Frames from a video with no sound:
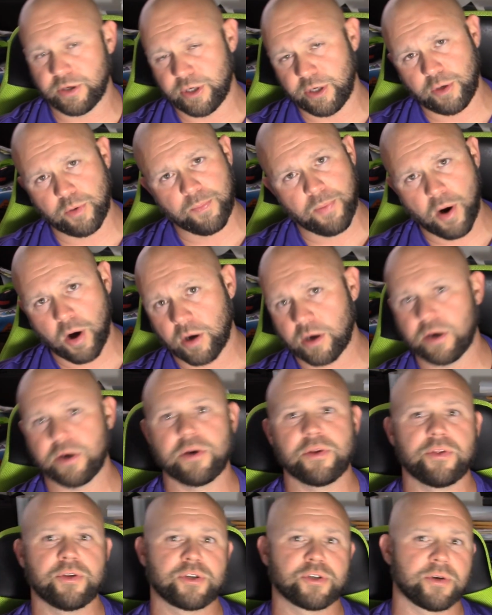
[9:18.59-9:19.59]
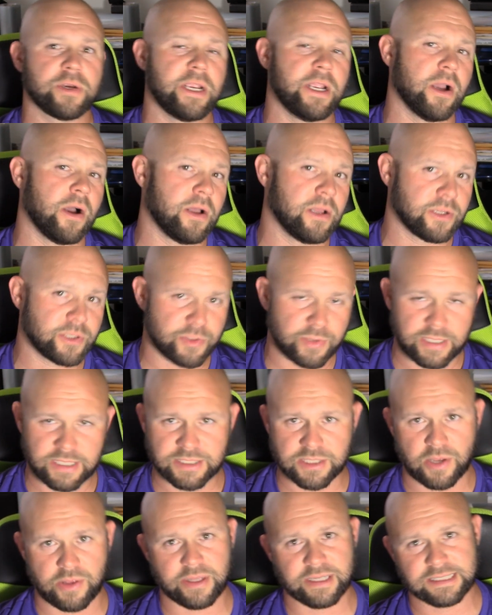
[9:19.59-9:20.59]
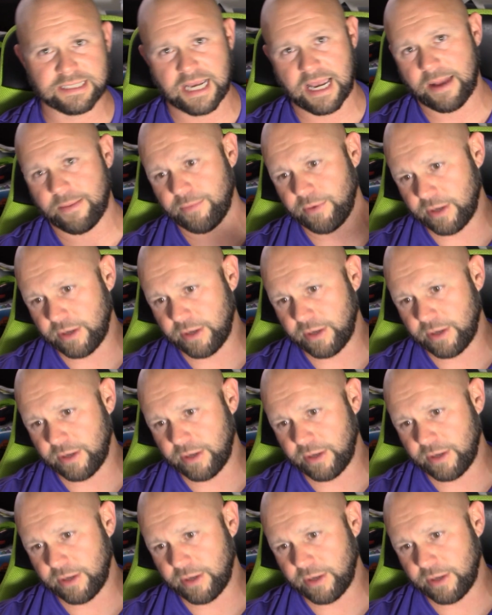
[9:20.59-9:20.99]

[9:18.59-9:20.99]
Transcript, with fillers: Do you park under the trees all the time?